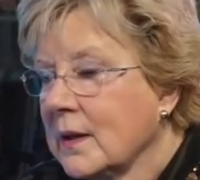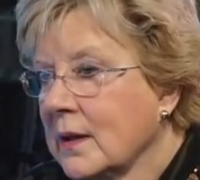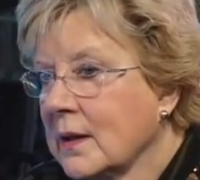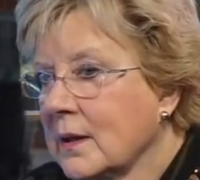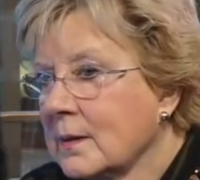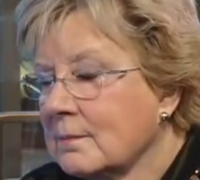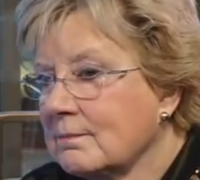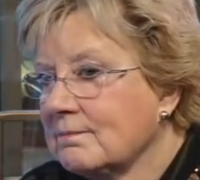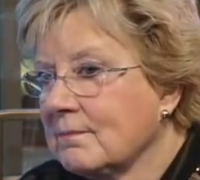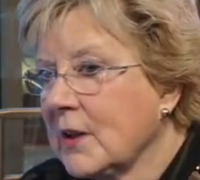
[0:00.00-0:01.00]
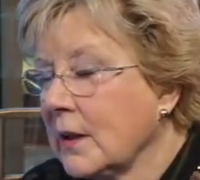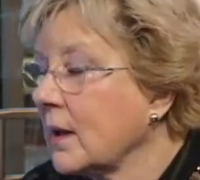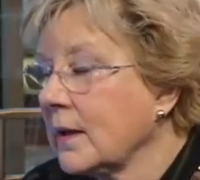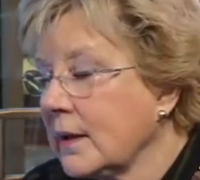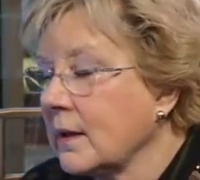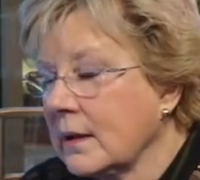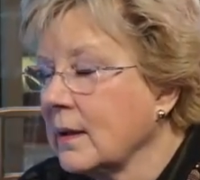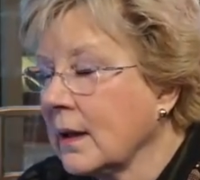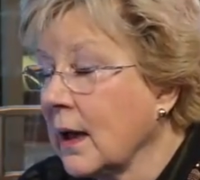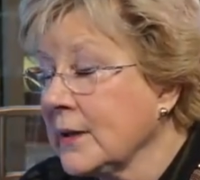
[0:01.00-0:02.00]

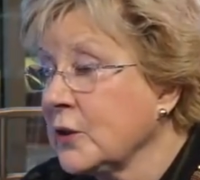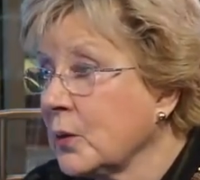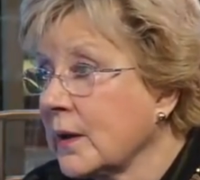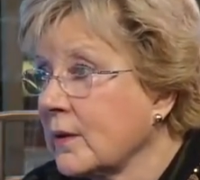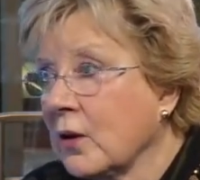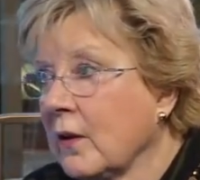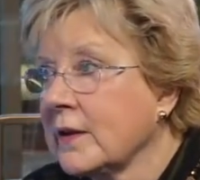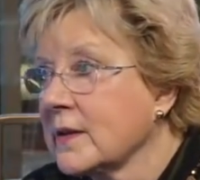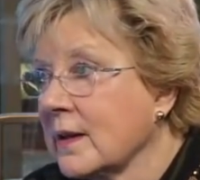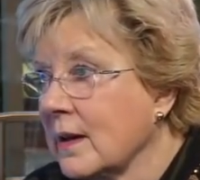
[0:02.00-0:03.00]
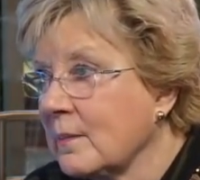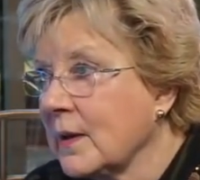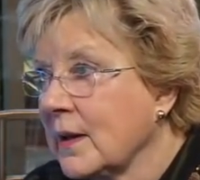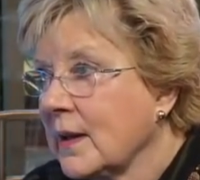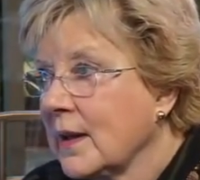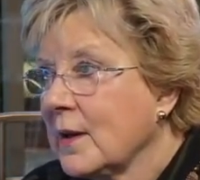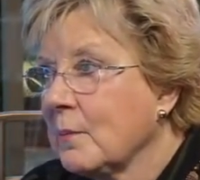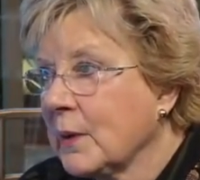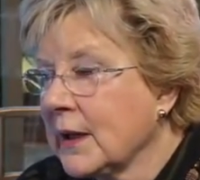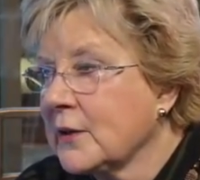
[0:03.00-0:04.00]
I do it all the time.
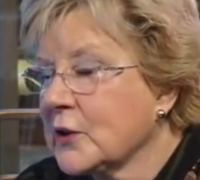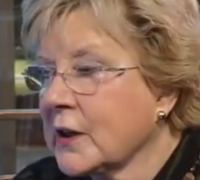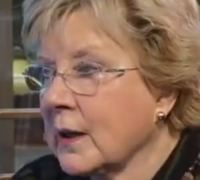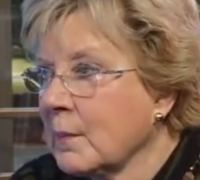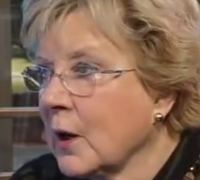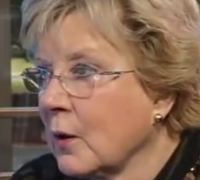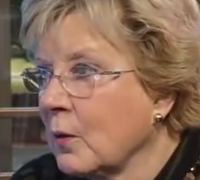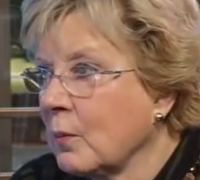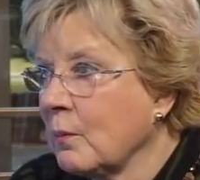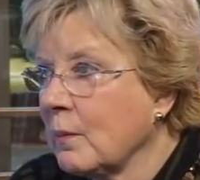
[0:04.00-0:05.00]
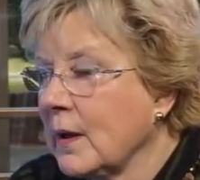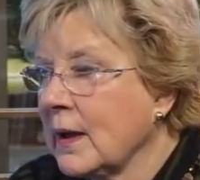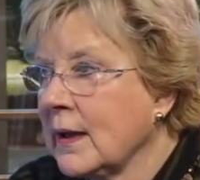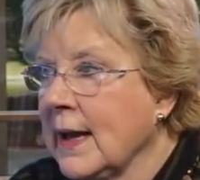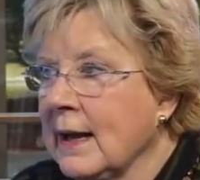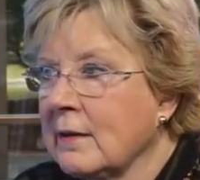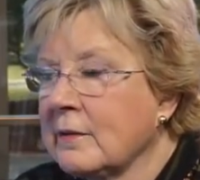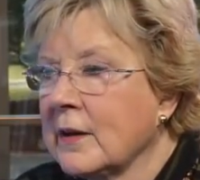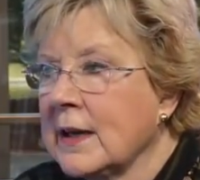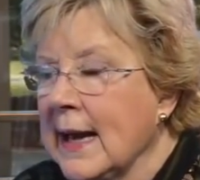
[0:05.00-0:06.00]
But to come home and
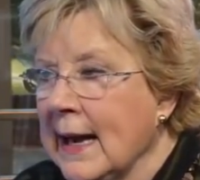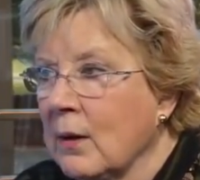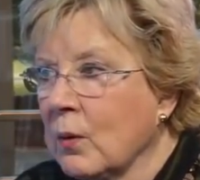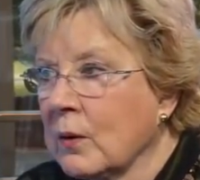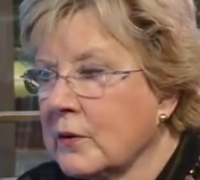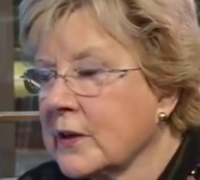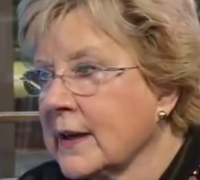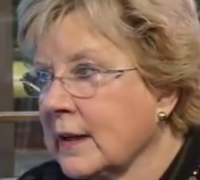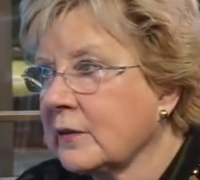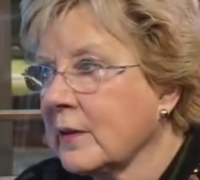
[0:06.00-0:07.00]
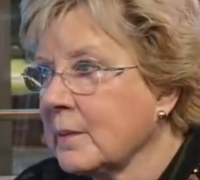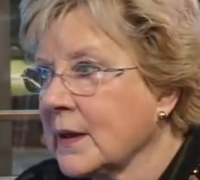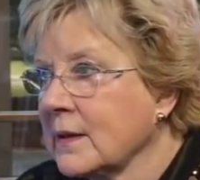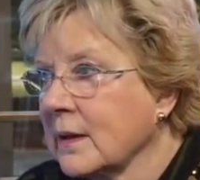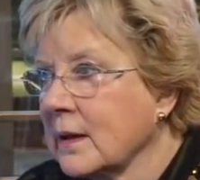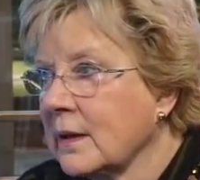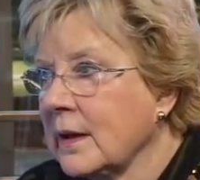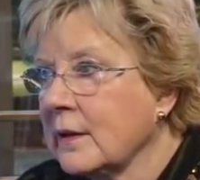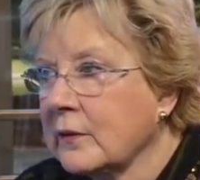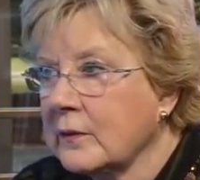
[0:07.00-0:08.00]
have an hour to get something
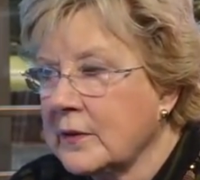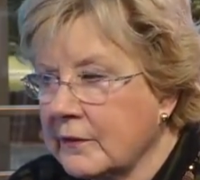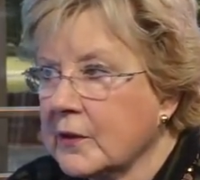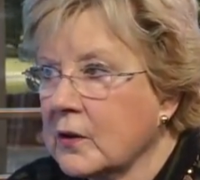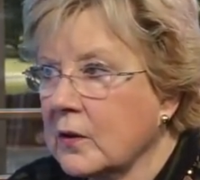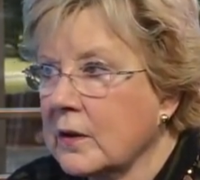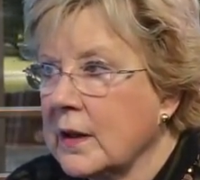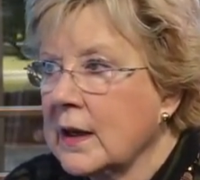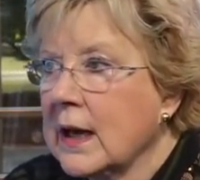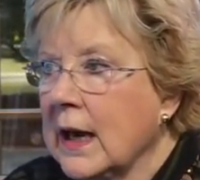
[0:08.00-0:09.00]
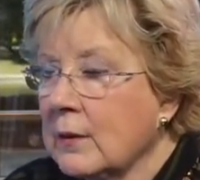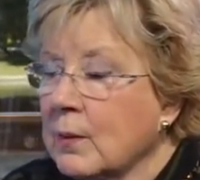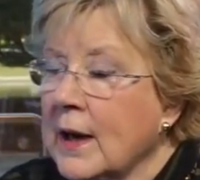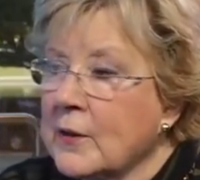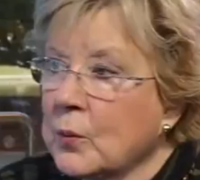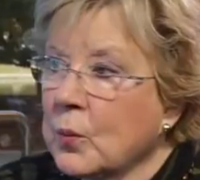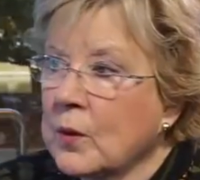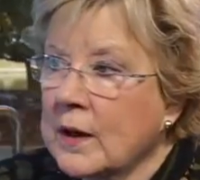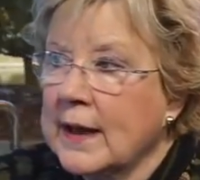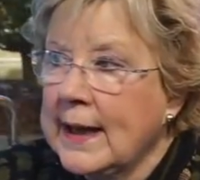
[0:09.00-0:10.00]
done is difficult. I'd rather
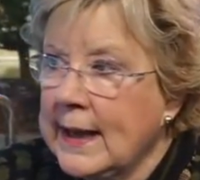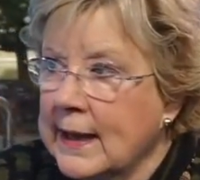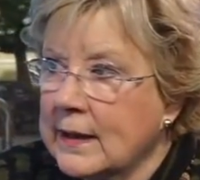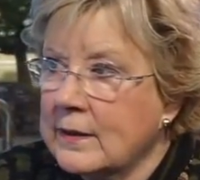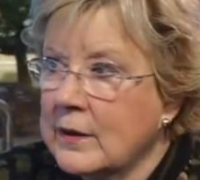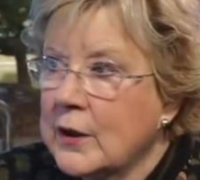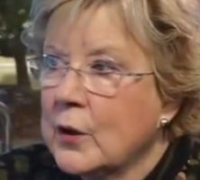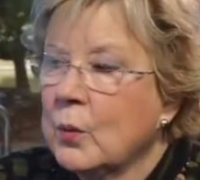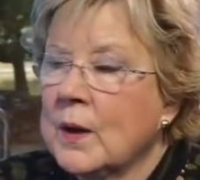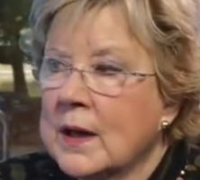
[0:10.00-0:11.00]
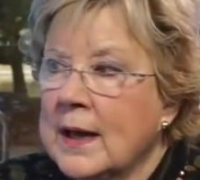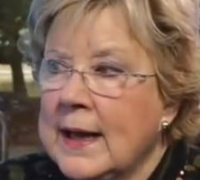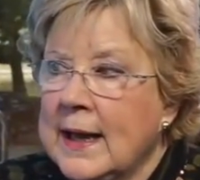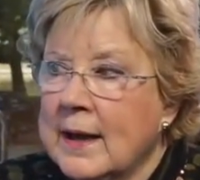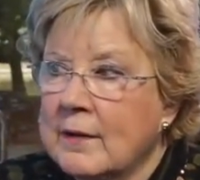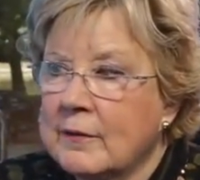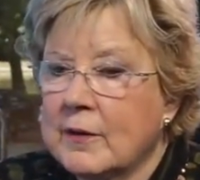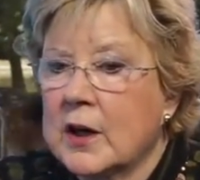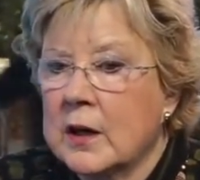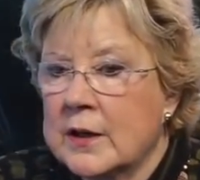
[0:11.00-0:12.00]
work ahead when I have
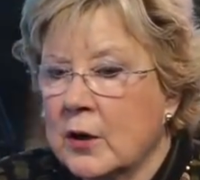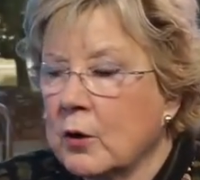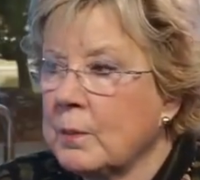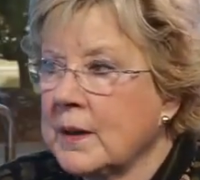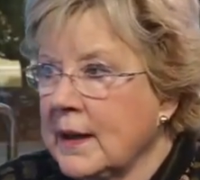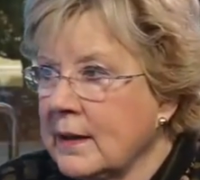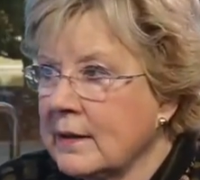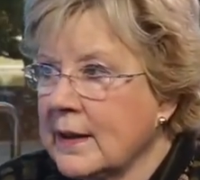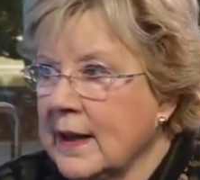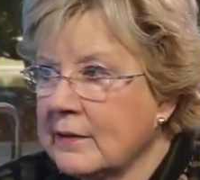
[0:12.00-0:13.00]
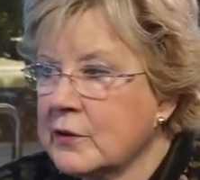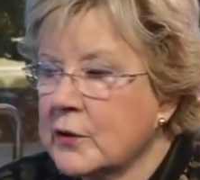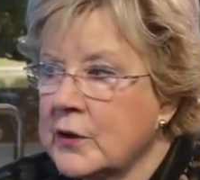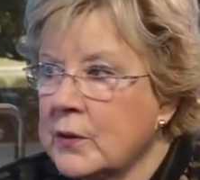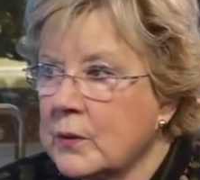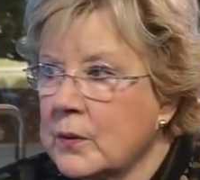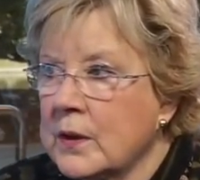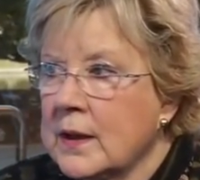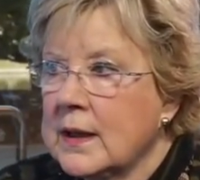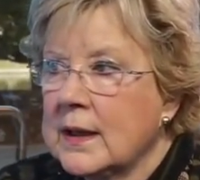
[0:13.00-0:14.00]
an open-ended afternoon
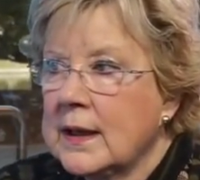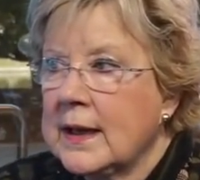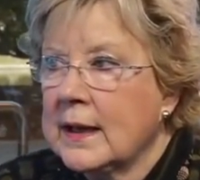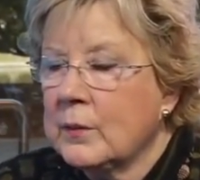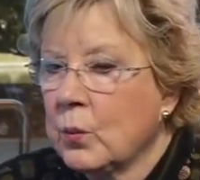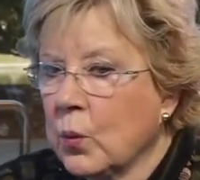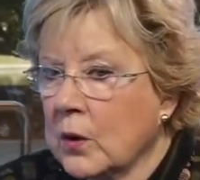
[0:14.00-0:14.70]
and